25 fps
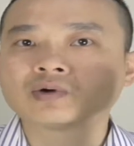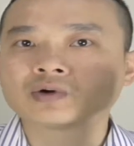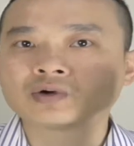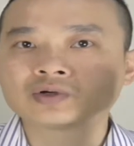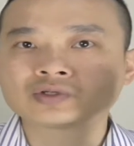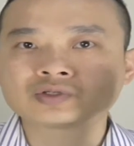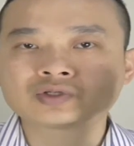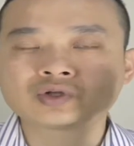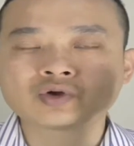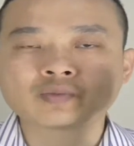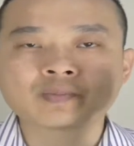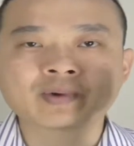
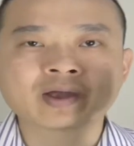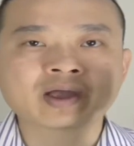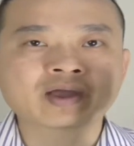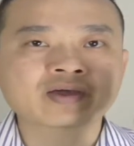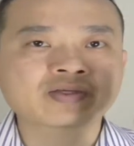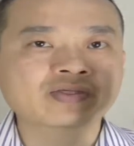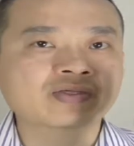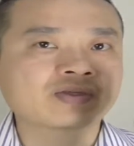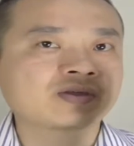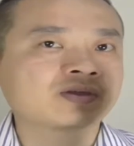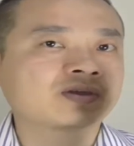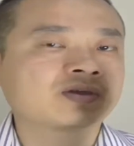
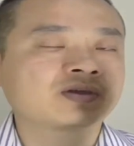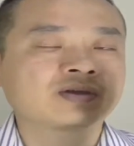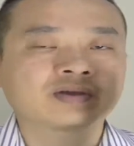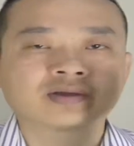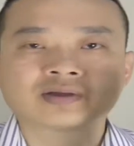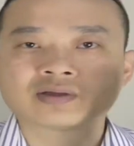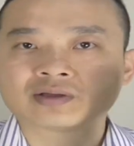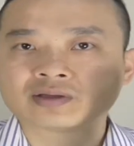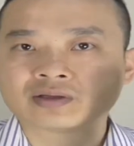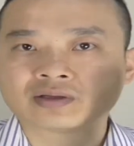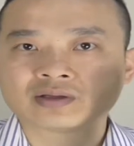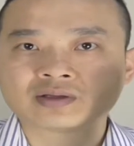osteopath,
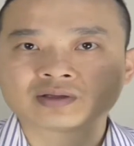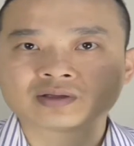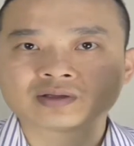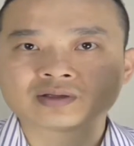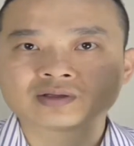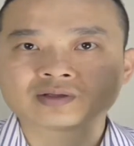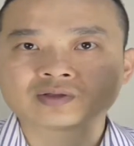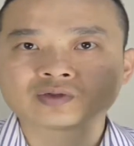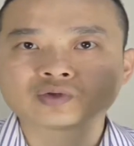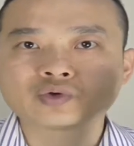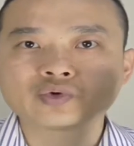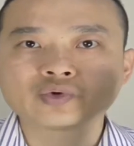
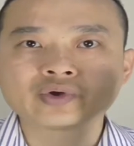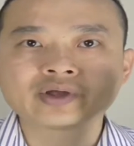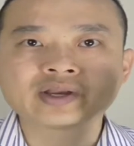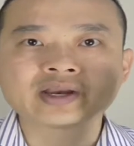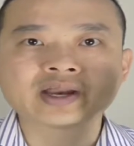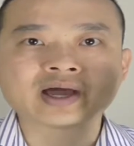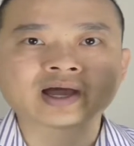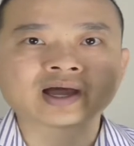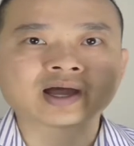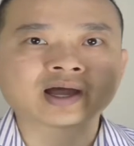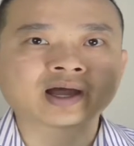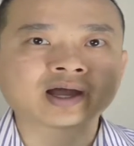
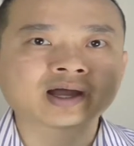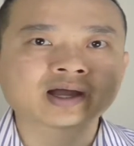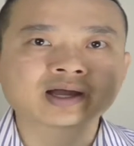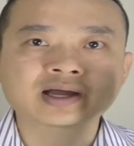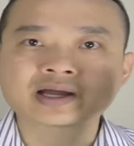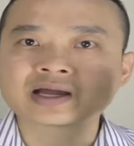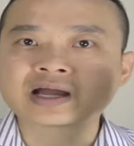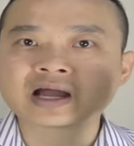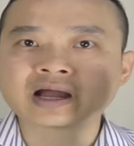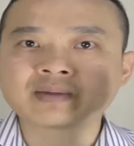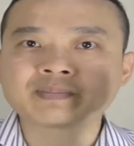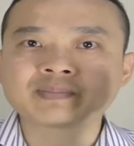tuina,
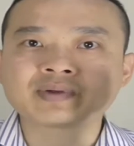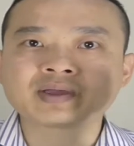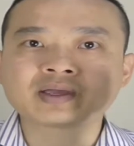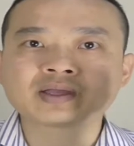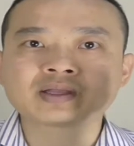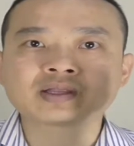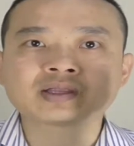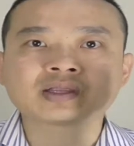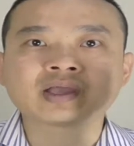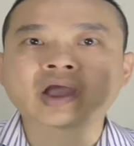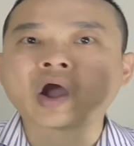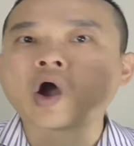
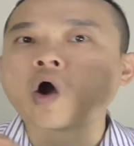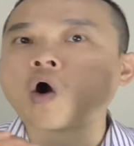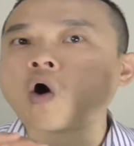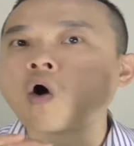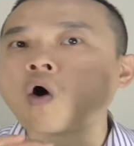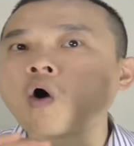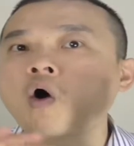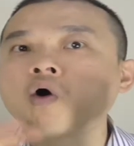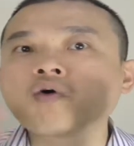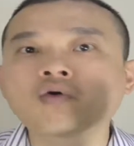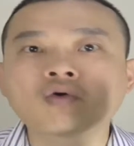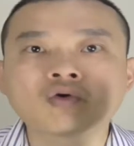cupping, they are
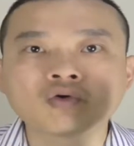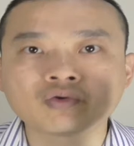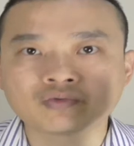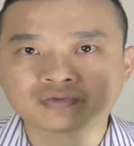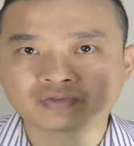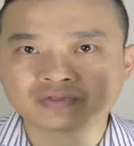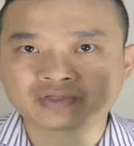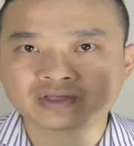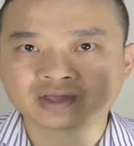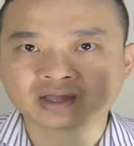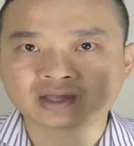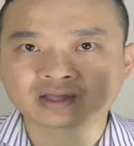all
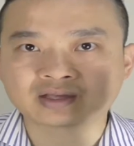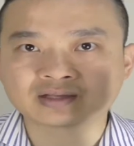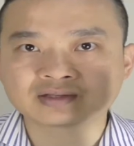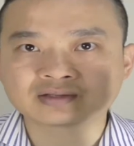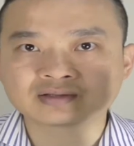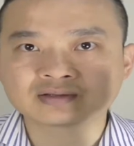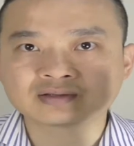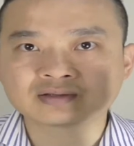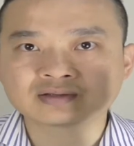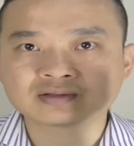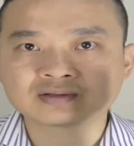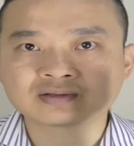good
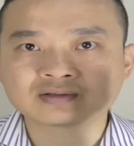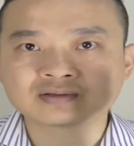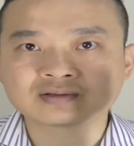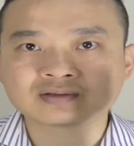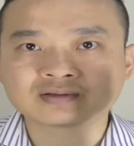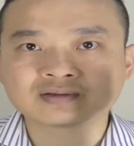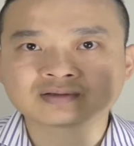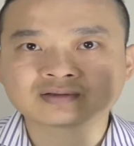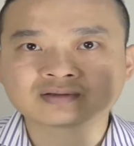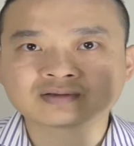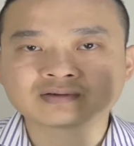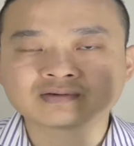things.
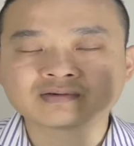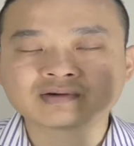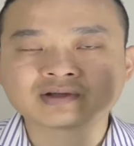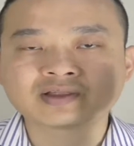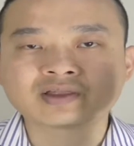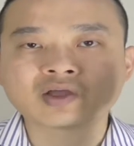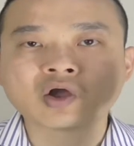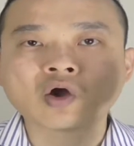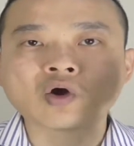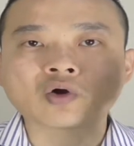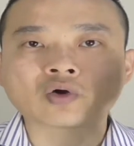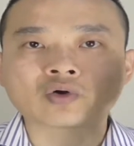
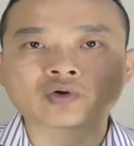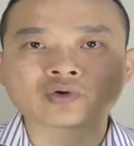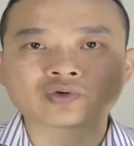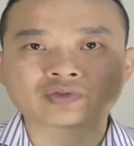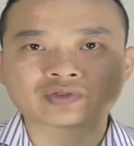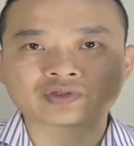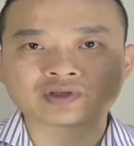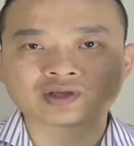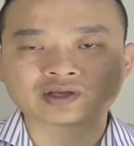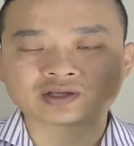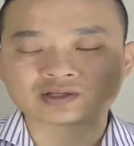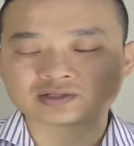They're all
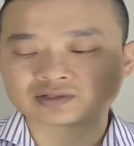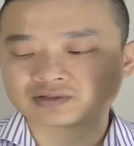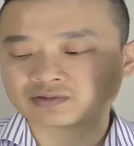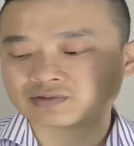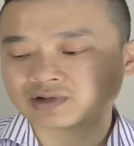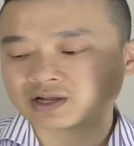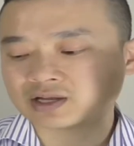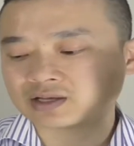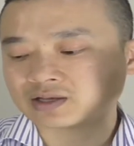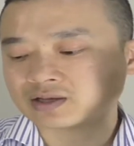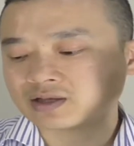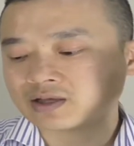good things,
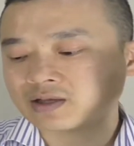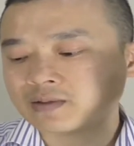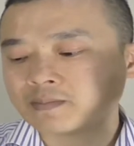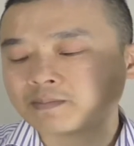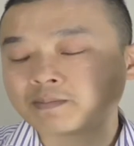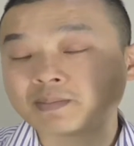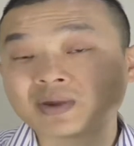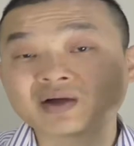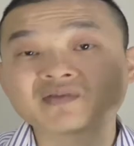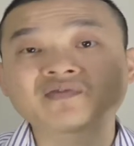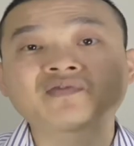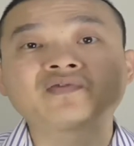alright?
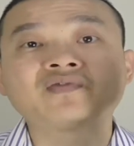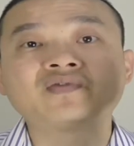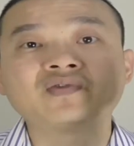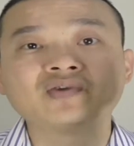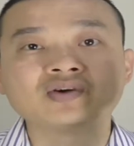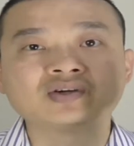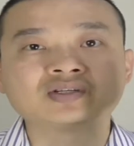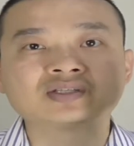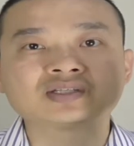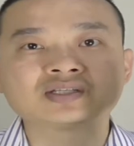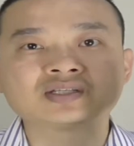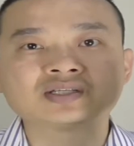But
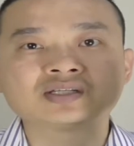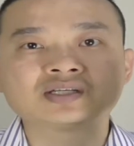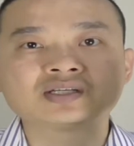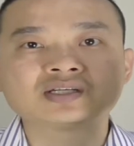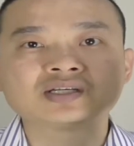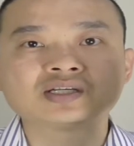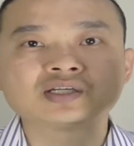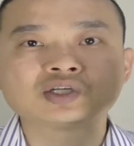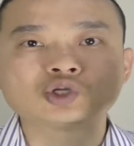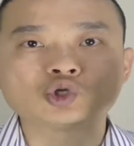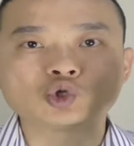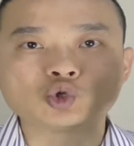first,
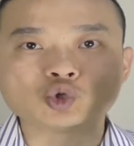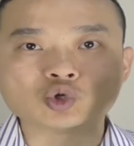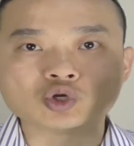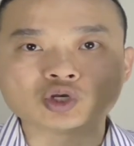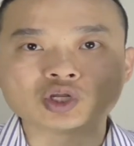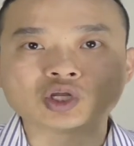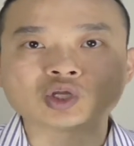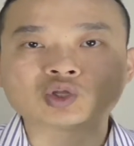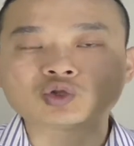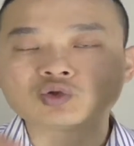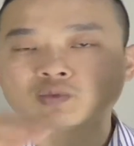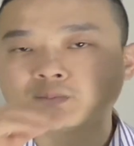you
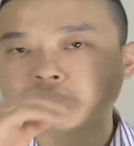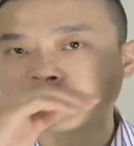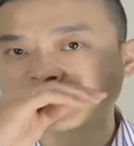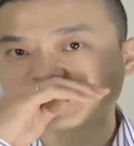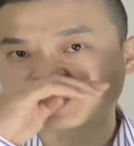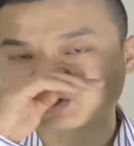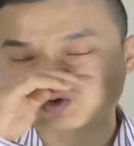need to make